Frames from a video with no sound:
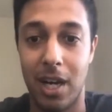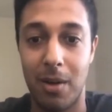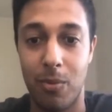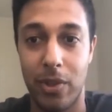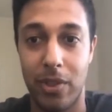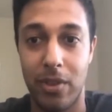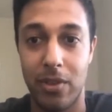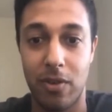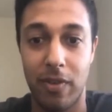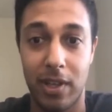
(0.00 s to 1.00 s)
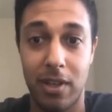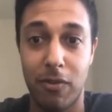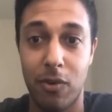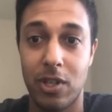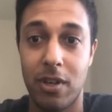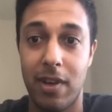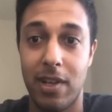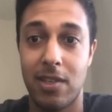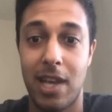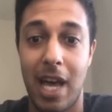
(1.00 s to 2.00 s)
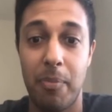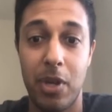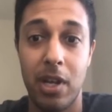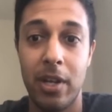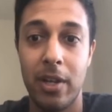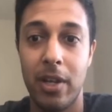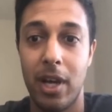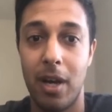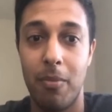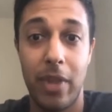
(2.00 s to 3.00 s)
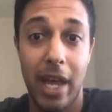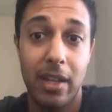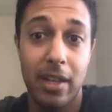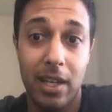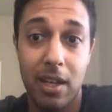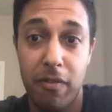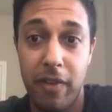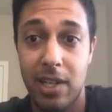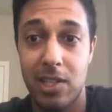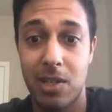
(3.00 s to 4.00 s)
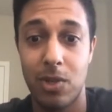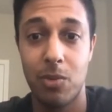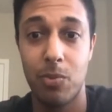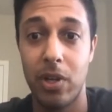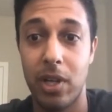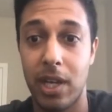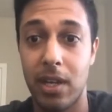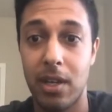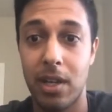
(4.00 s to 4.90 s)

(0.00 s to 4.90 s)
with sort of like the unfortunate events that's happened, that could affect someone's ability.